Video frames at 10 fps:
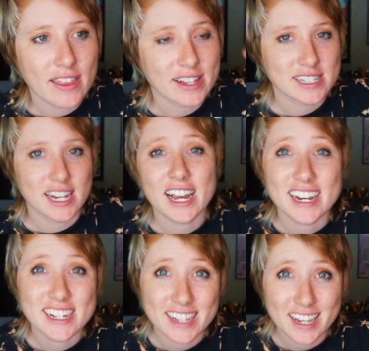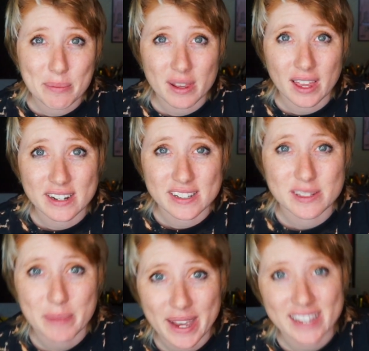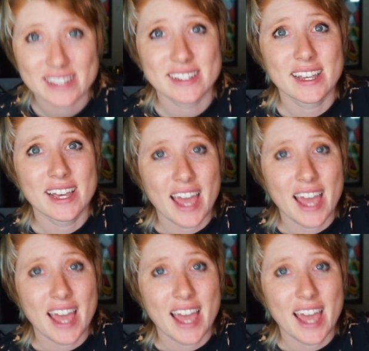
that's not gonna take up a lot of space